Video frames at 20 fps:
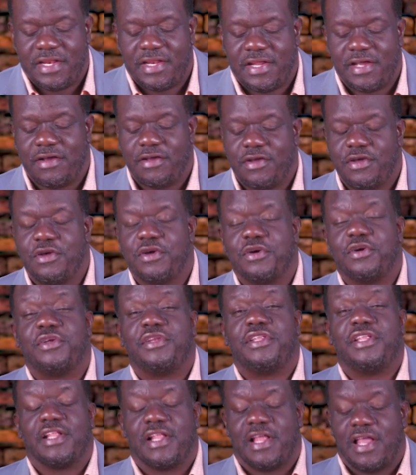Now,
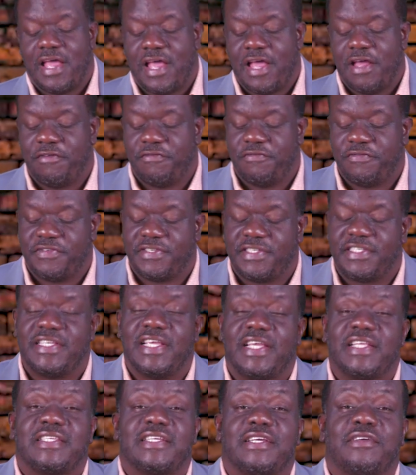God have
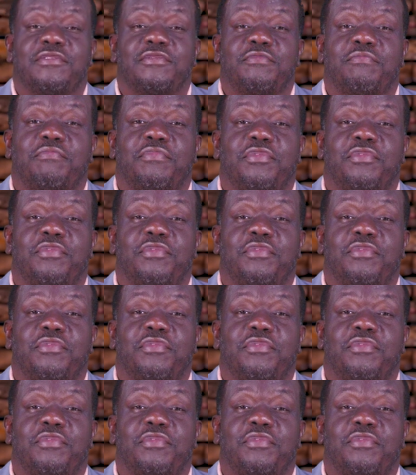set out